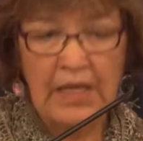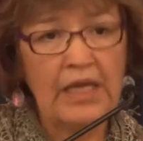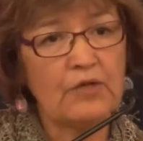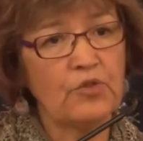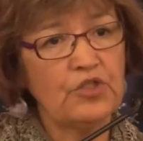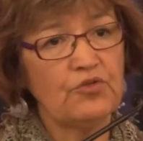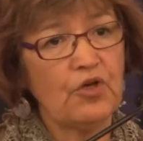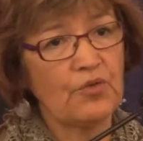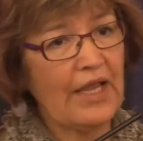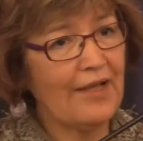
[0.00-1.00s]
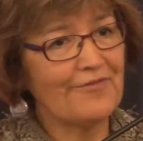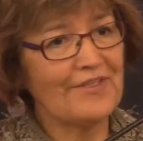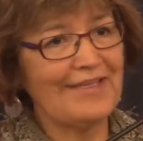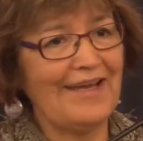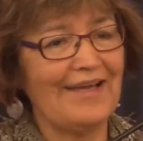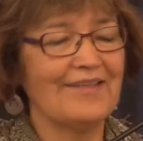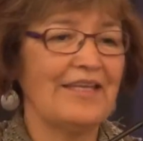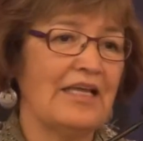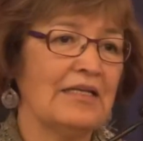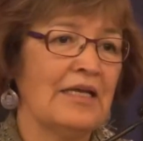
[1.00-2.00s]
And when you don't have the dad,
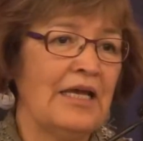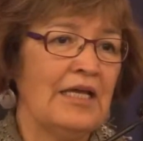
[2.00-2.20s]
then,